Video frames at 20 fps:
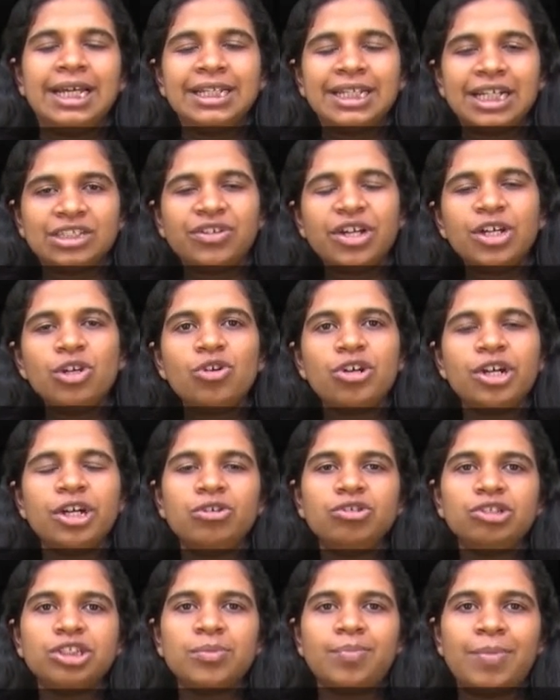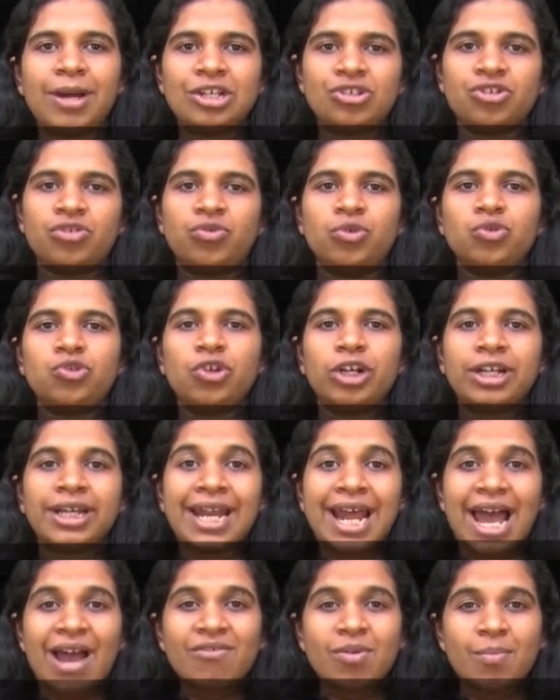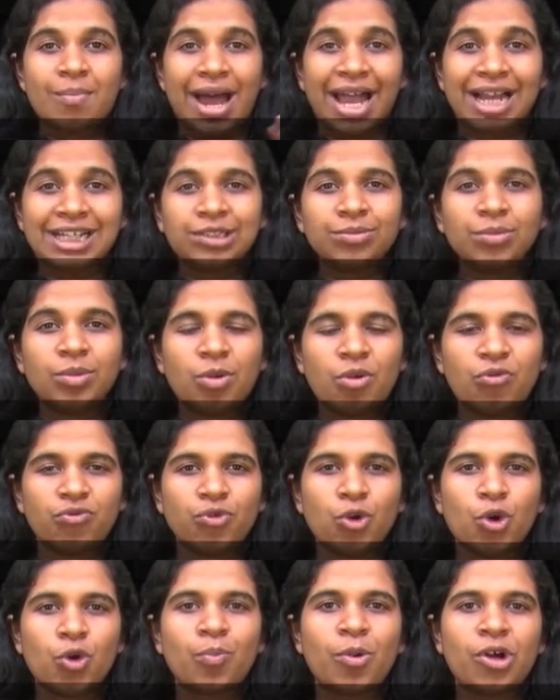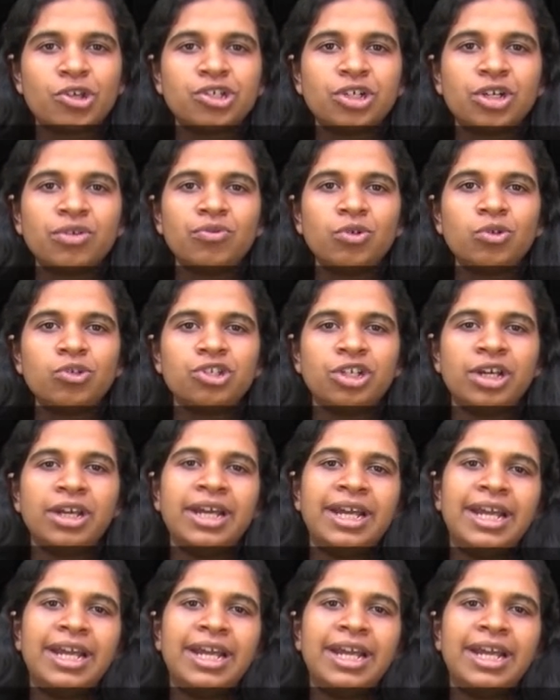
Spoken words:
That's why you'll reduce in pairs of 2. So it can have a maximum of 4 positive roots.